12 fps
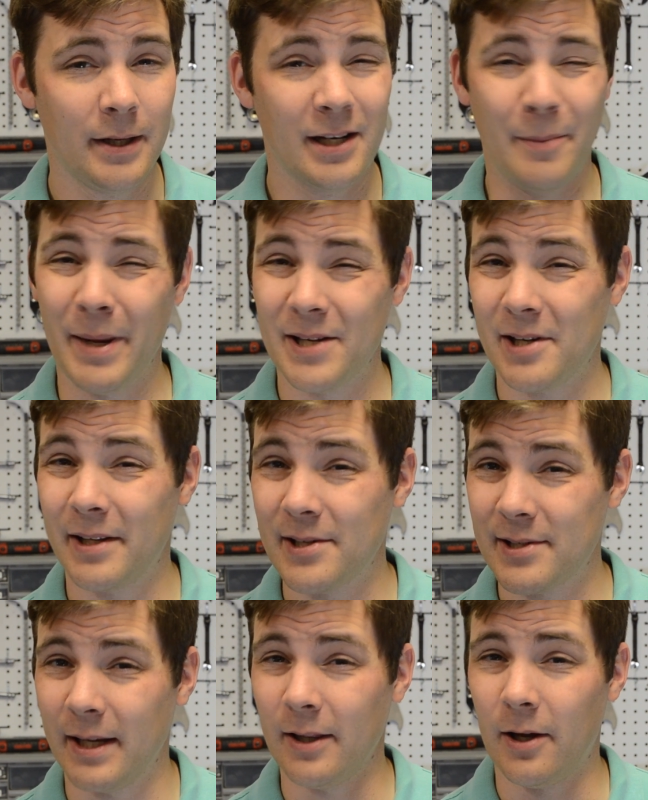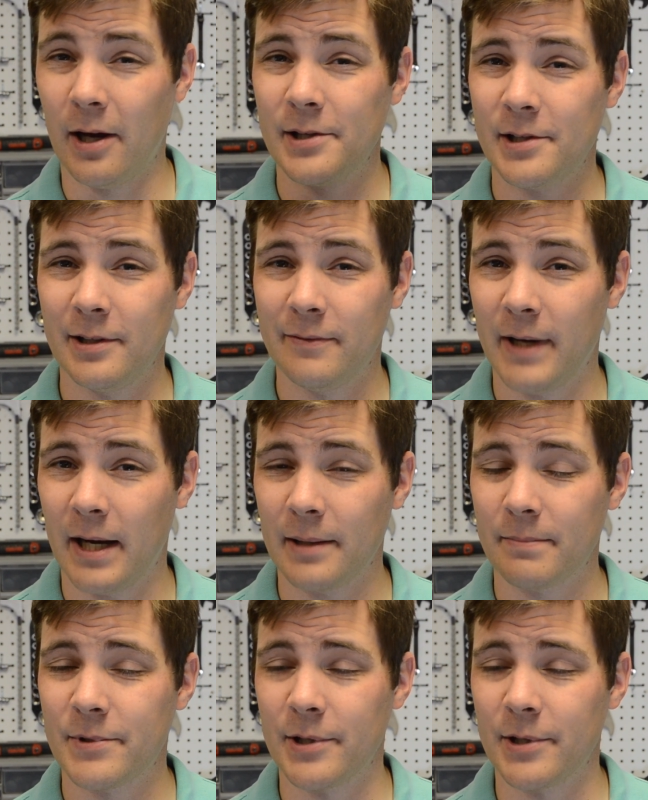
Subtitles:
Depends on the state laws that you've got,